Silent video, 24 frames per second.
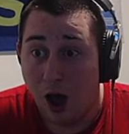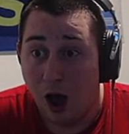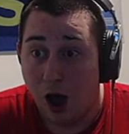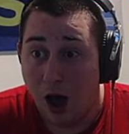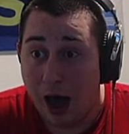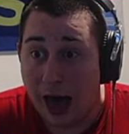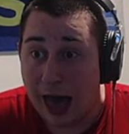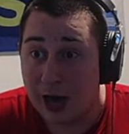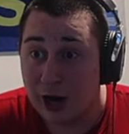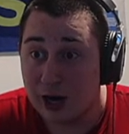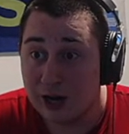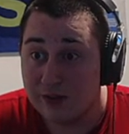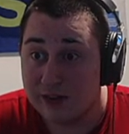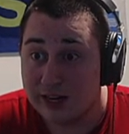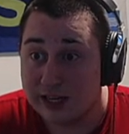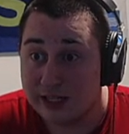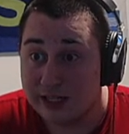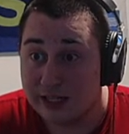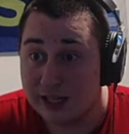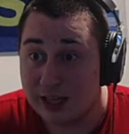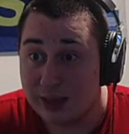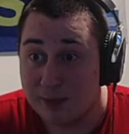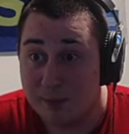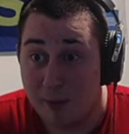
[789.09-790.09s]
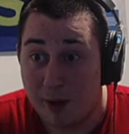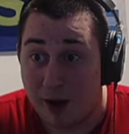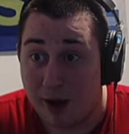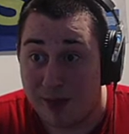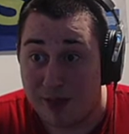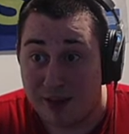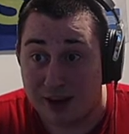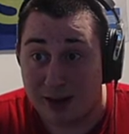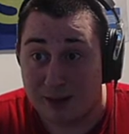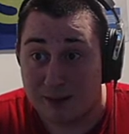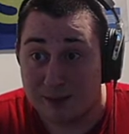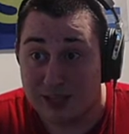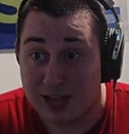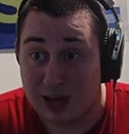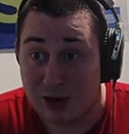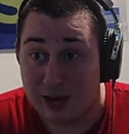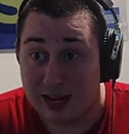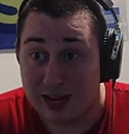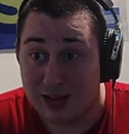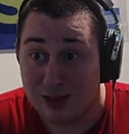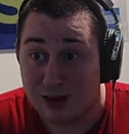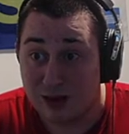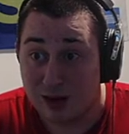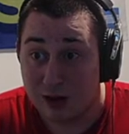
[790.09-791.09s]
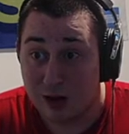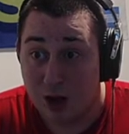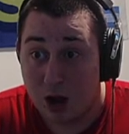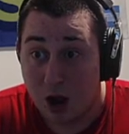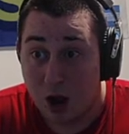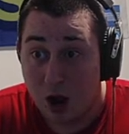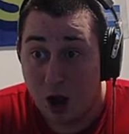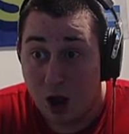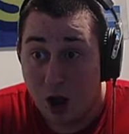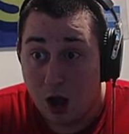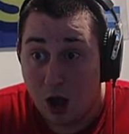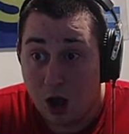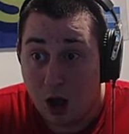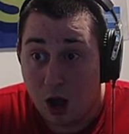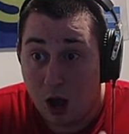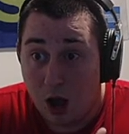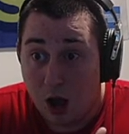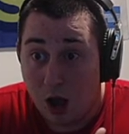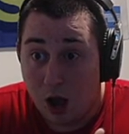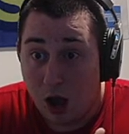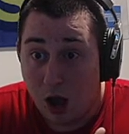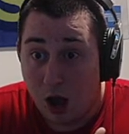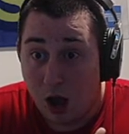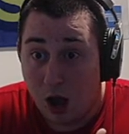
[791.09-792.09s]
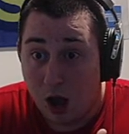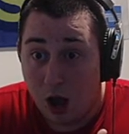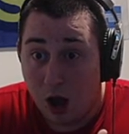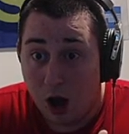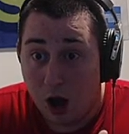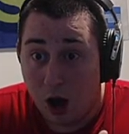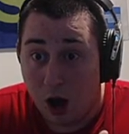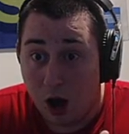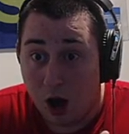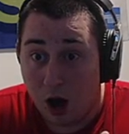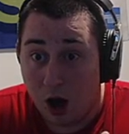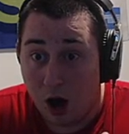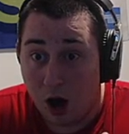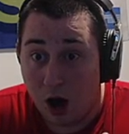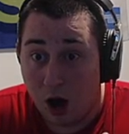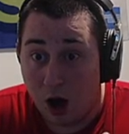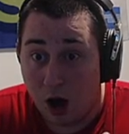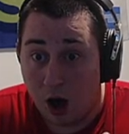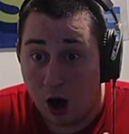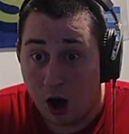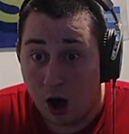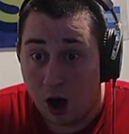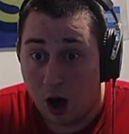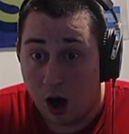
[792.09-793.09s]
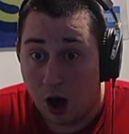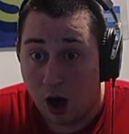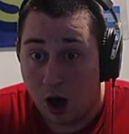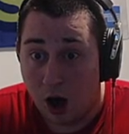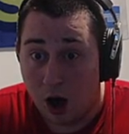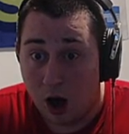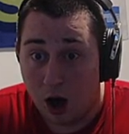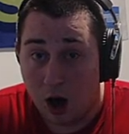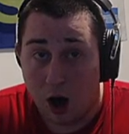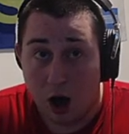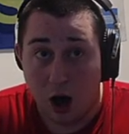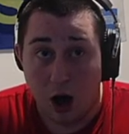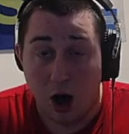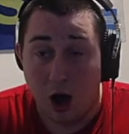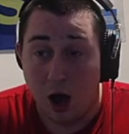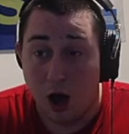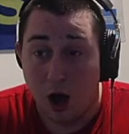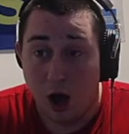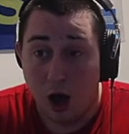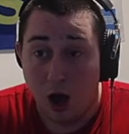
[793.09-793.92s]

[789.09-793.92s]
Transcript: I don't even get to see the mom that comes out either. Ah!